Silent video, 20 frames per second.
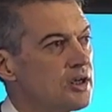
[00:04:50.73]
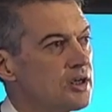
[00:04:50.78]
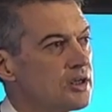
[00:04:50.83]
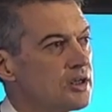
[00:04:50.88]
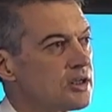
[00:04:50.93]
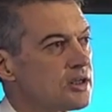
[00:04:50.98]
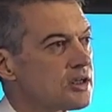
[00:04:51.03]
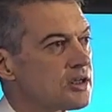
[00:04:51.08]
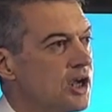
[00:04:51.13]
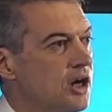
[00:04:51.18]

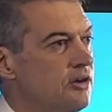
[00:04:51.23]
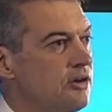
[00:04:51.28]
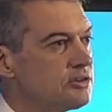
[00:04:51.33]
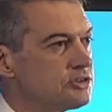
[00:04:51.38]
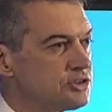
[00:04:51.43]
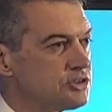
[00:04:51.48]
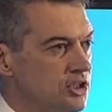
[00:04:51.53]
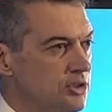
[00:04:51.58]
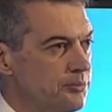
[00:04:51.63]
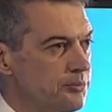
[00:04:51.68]
Current
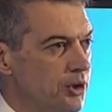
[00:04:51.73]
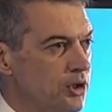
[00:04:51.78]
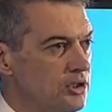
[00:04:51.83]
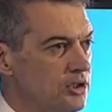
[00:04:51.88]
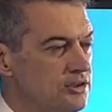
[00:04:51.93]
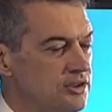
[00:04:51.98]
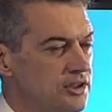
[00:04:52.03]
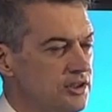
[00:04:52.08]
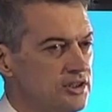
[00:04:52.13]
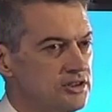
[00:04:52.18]

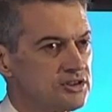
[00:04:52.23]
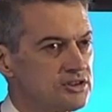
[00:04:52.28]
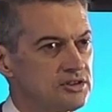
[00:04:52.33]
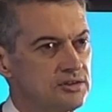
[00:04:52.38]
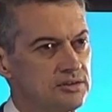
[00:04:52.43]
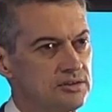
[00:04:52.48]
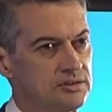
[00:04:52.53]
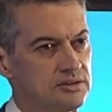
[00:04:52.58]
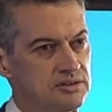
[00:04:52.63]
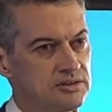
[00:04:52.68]
geopolitics,
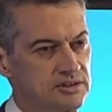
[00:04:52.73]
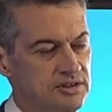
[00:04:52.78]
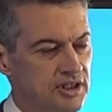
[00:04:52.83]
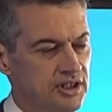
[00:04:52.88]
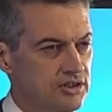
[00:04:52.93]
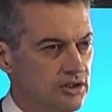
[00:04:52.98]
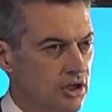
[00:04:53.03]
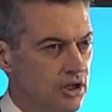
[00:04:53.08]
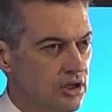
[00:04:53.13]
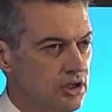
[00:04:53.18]

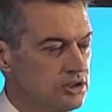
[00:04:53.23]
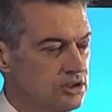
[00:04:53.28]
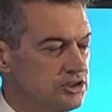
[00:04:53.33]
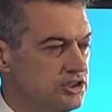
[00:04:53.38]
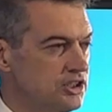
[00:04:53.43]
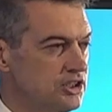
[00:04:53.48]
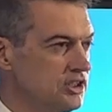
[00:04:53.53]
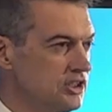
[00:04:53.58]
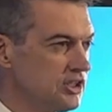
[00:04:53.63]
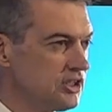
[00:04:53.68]

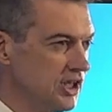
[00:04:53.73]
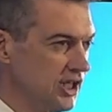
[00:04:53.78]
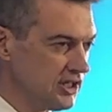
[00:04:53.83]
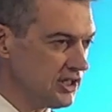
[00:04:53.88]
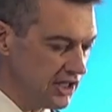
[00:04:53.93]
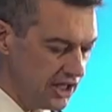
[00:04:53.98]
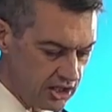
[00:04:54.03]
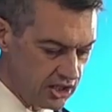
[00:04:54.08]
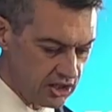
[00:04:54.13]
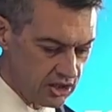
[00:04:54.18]
technology, and
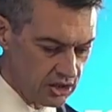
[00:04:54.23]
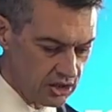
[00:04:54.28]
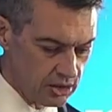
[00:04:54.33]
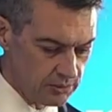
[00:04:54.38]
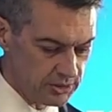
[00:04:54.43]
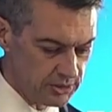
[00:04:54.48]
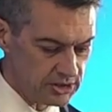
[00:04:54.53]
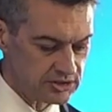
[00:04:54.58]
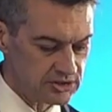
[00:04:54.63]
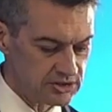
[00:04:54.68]

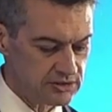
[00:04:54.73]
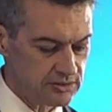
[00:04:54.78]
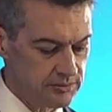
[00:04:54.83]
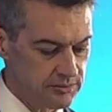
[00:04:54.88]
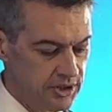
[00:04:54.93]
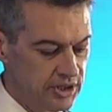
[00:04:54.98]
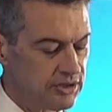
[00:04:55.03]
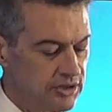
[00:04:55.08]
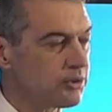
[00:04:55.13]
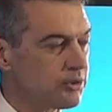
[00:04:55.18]
economics
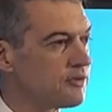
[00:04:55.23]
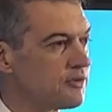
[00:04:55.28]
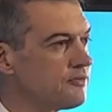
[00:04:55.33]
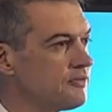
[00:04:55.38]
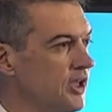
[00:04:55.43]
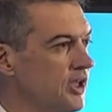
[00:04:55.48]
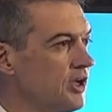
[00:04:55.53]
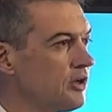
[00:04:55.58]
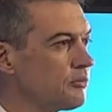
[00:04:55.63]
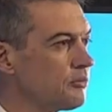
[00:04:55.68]
mean that we have
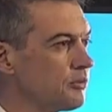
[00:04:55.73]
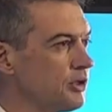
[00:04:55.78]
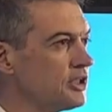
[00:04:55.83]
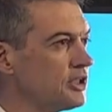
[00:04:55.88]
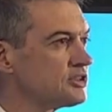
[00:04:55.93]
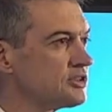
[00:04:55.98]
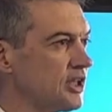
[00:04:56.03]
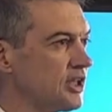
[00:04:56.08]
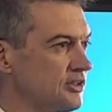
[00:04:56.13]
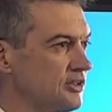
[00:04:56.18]
now
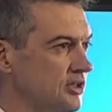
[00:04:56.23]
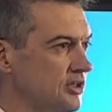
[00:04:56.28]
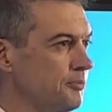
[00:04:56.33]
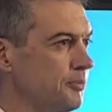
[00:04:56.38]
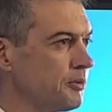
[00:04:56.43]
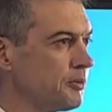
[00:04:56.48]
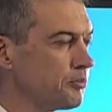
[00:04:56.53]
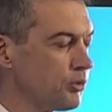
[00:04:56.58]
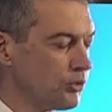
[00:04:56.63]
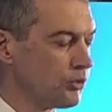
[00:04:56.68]
reached a
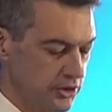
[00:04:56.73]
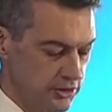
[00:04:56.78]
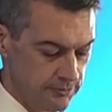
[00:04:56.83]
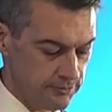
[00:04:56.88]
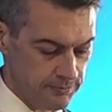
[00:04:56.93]
tipping point.